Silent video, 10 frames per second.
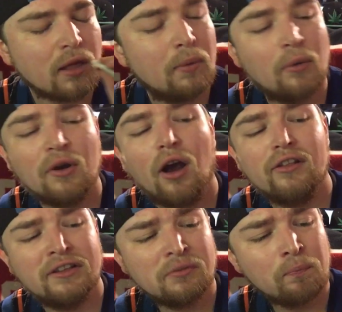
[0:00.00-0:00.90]
But
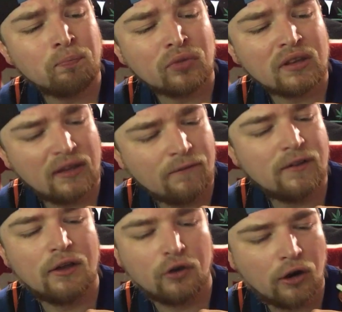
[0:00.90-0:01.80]
regardless,
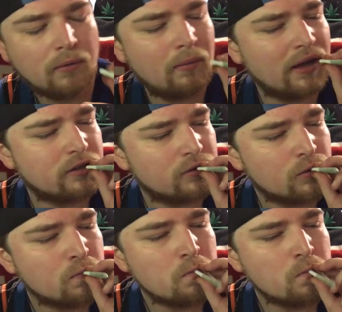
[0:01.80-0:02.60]
definitely a good mix.